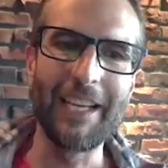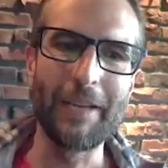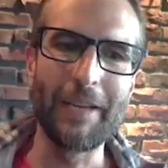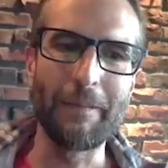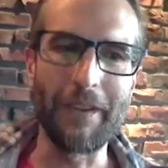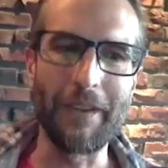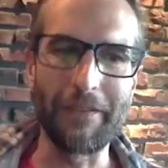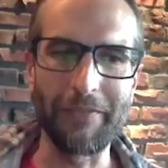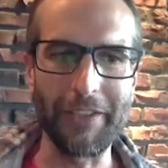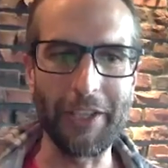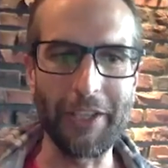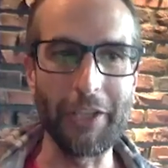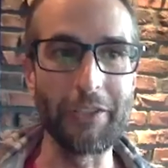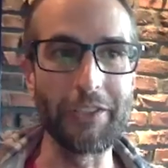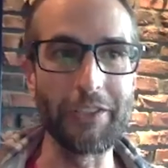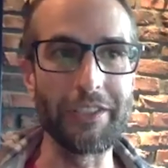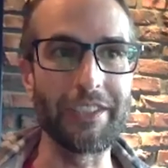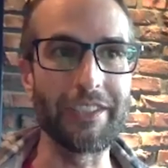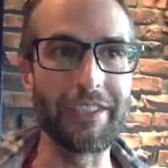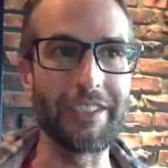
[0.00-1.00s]
But for
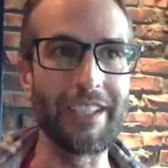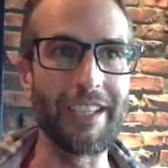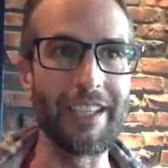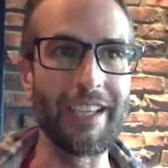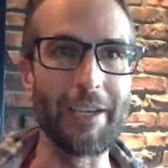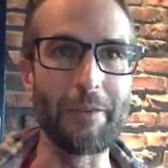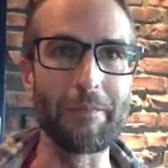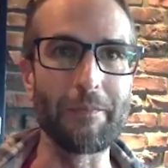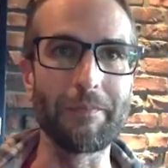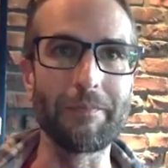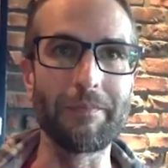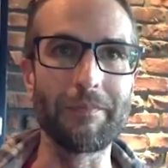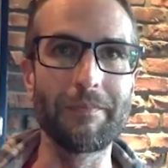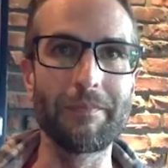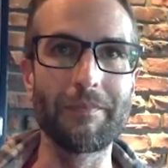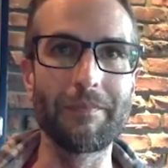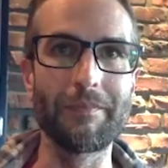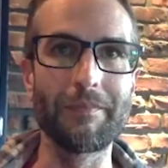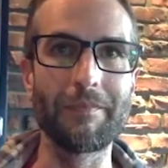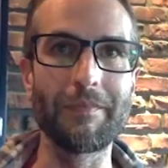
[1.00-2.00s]
those um,
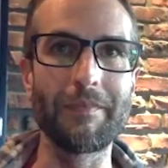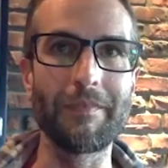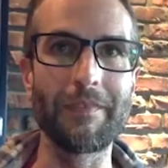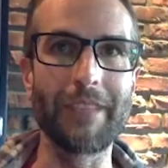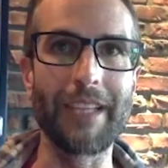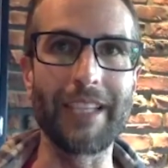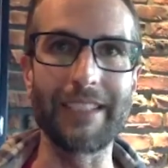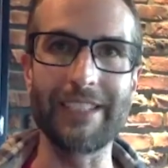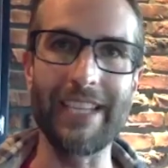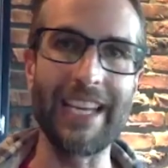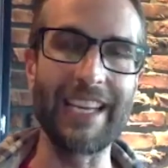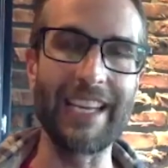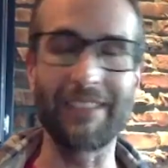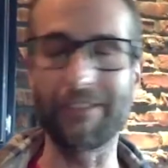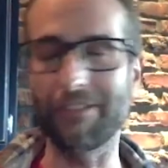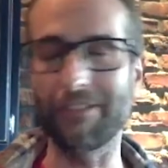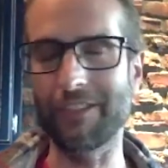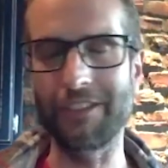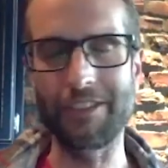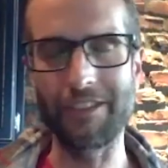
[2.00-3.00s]
that take
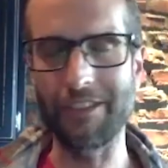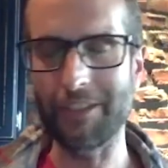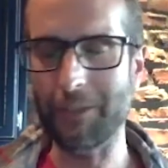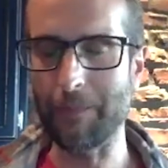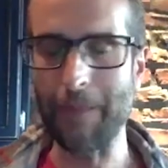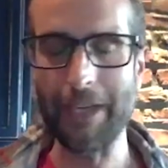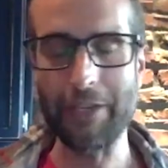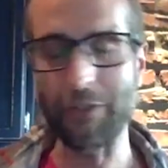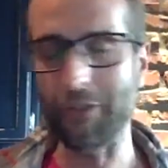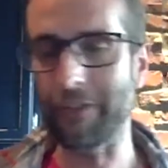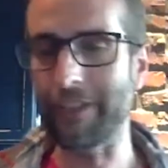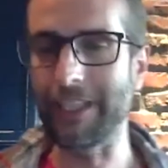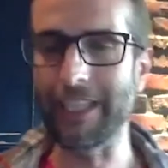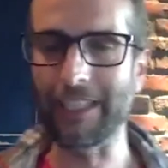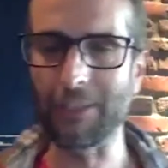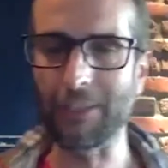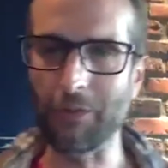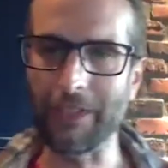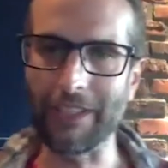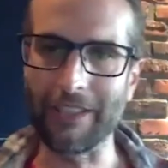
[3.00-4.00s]
special
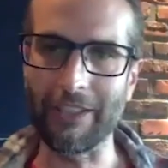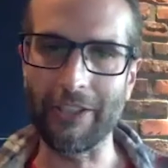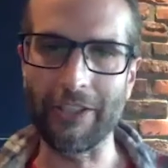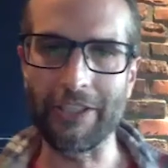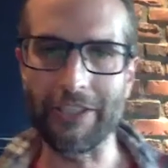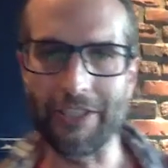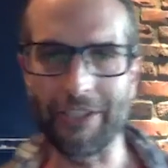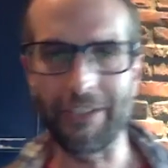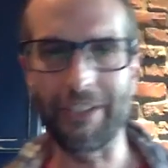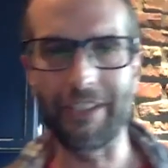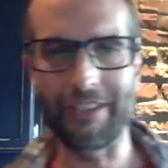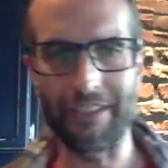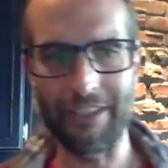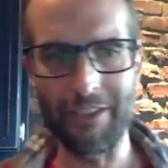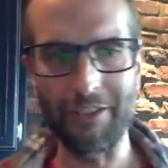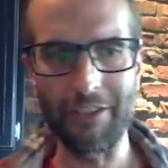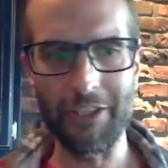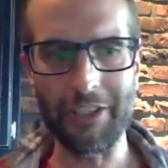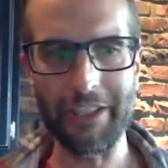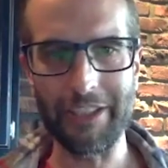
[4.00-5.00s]
things we encourage you to you know
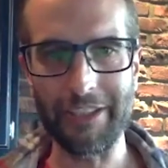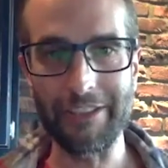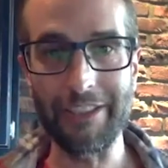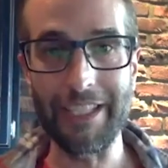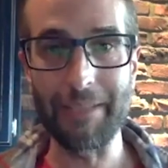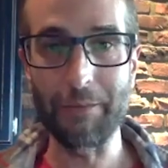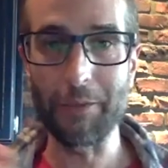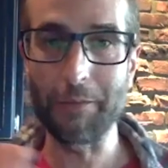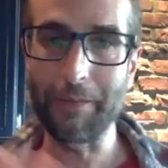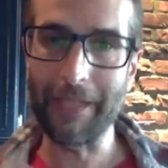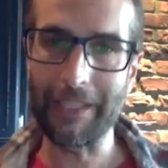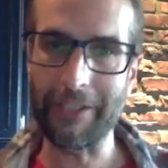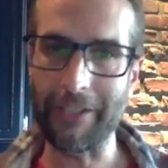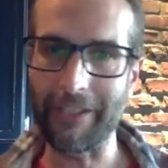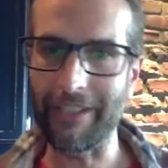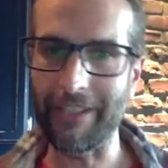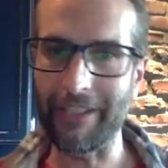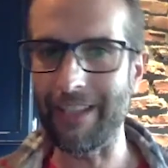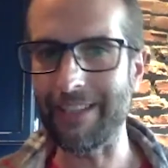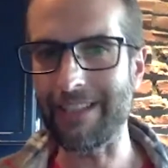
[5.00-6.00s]
look at the label make sure you're
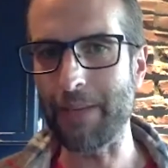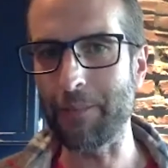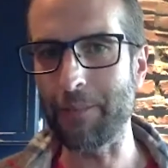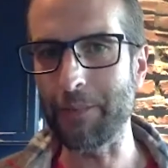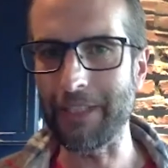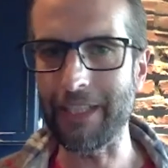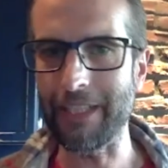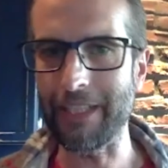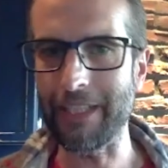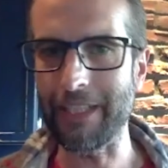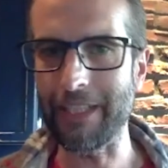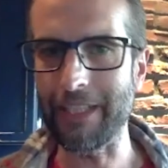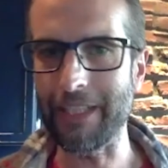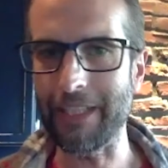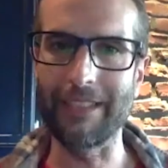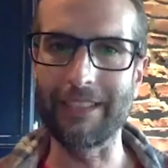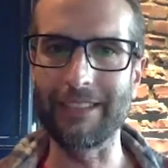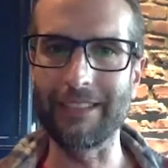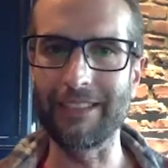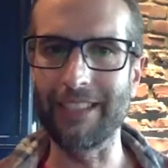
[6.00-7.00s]
not doubling up
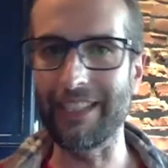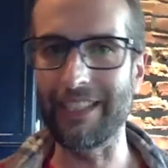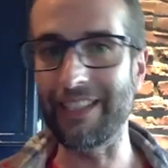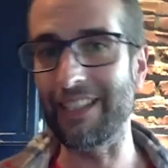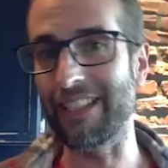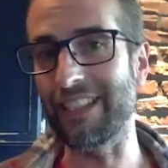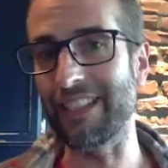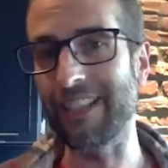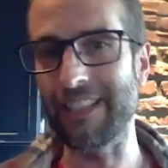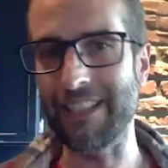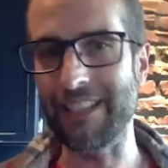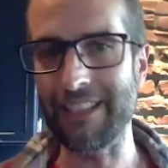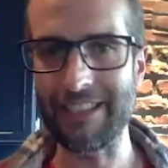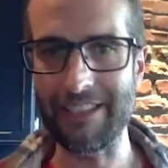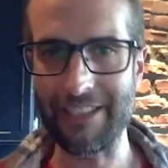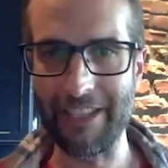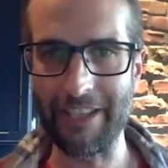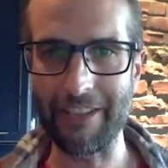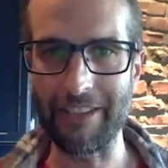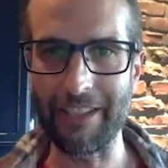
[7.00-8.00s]
on anything
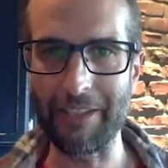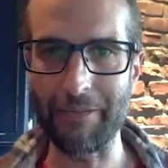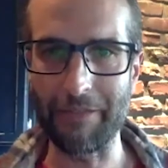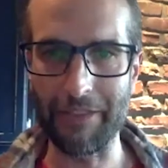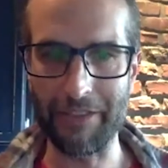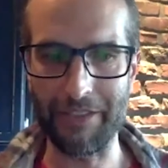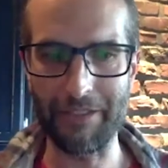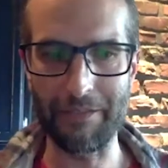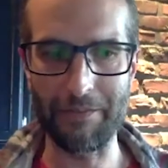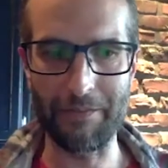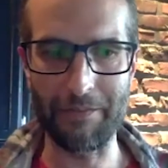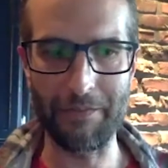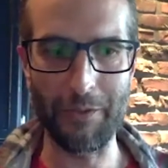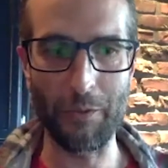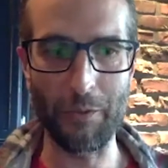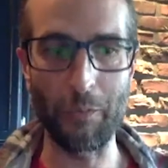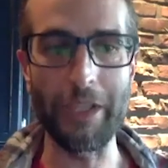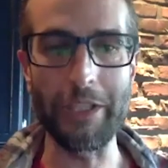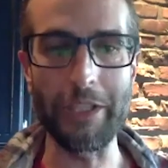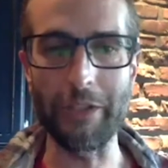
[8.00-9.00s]
unnecessarily versus for
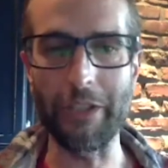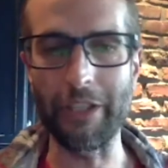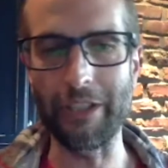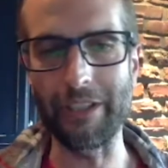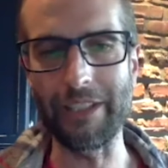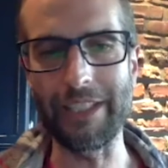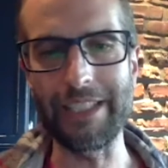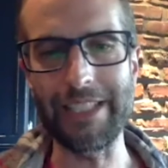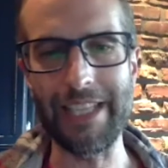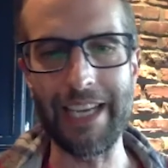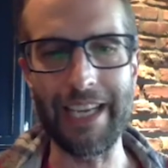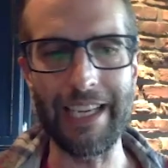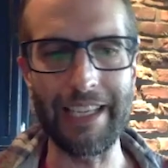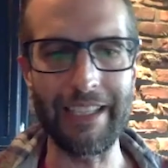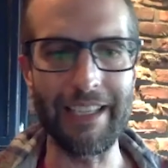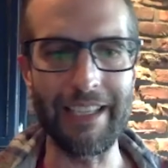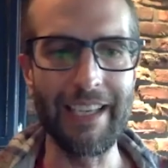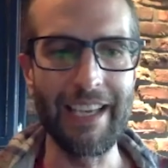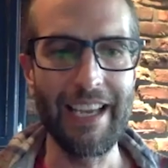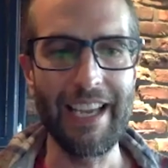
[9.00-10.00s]
what you currently take
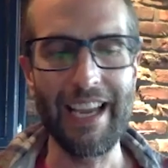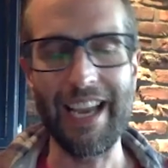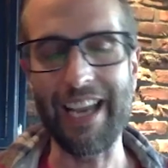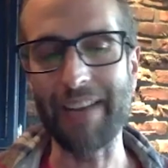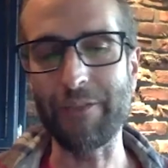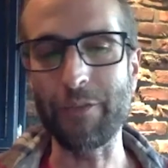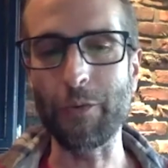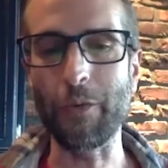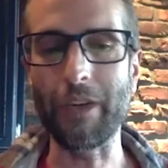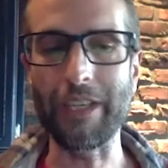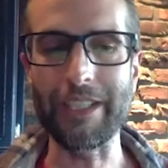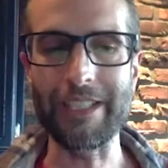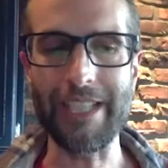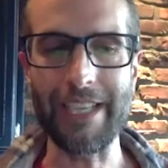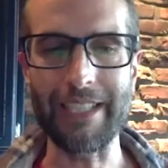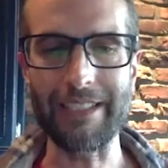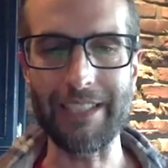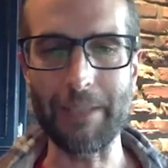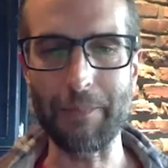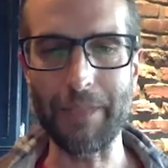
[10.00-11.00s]
and if you want to take
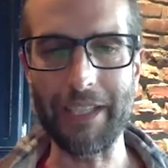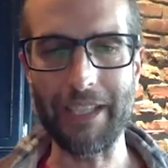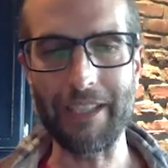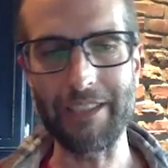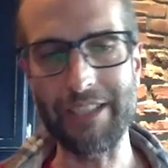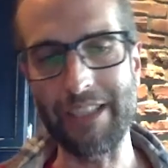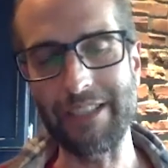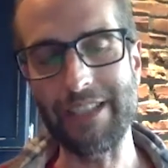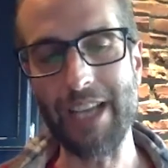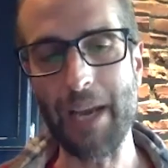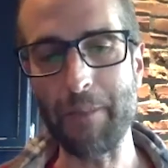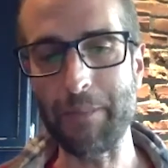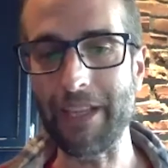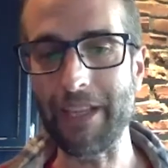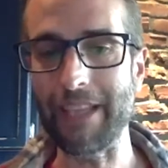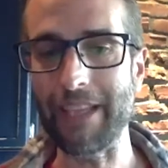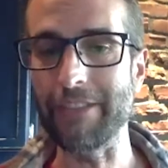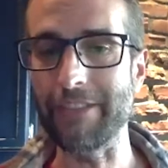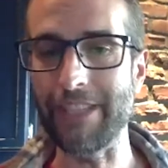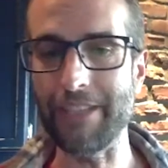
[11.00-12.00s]
something else on top of
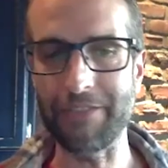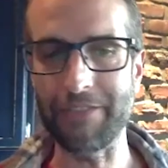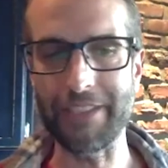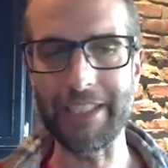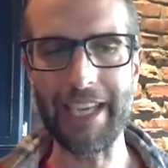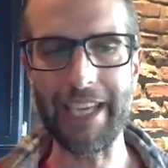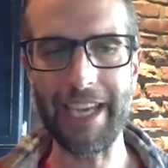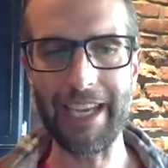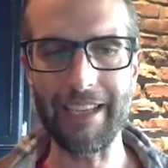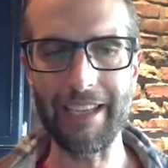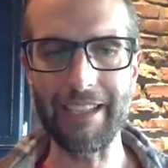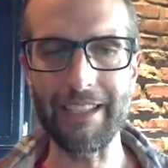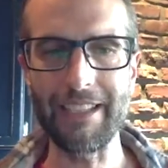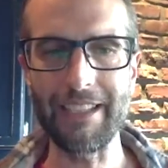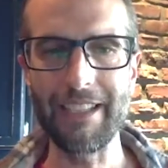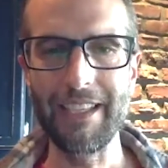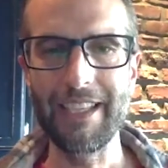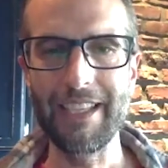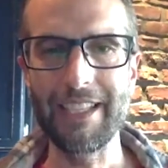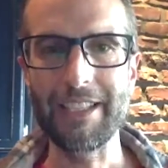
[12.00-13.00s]
that you definitely can
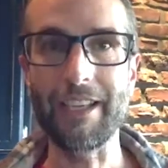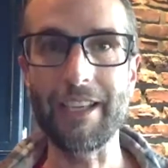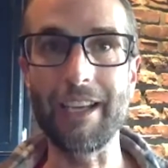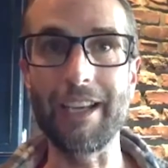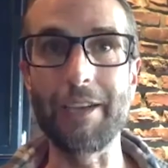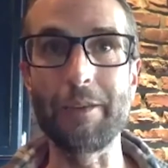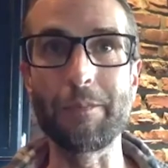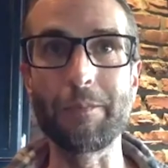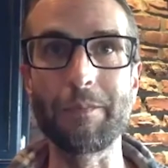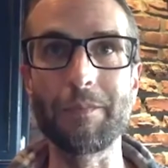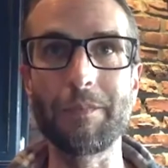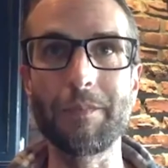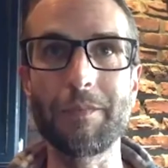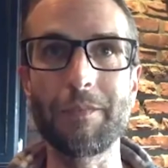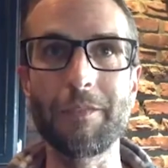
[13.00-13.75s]
um,